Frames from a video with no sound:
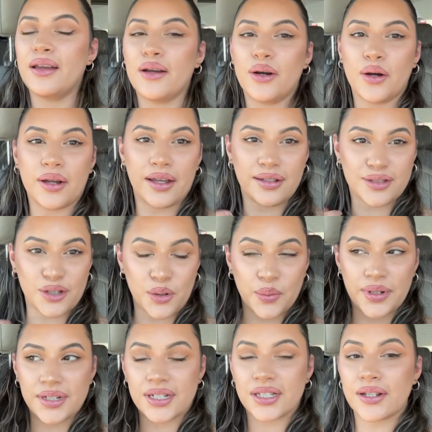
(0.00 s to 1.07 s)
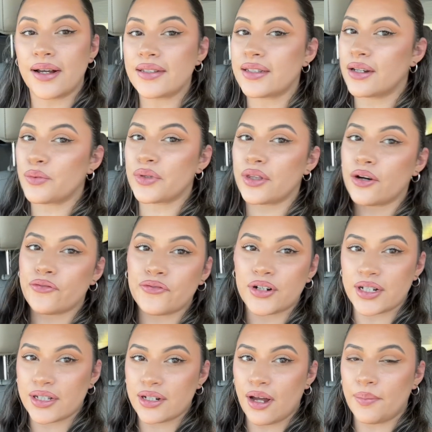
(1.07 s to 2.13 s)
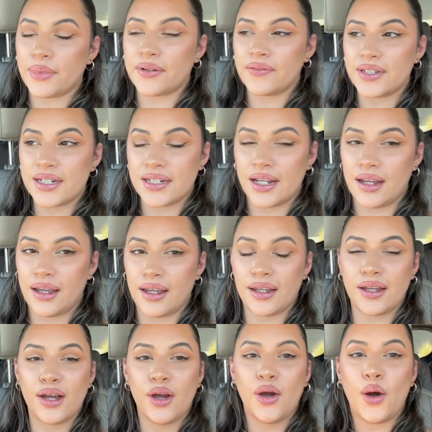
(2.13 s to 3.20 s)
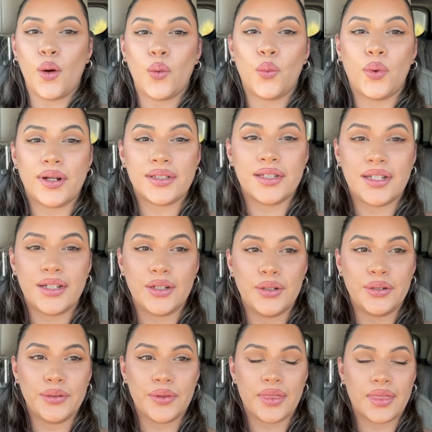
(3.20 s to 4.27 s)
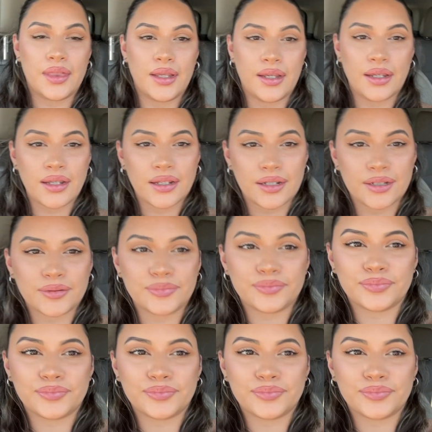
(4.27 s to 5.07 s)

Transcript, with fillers: Okay, so we just got done with our first stop of the day. What did you think?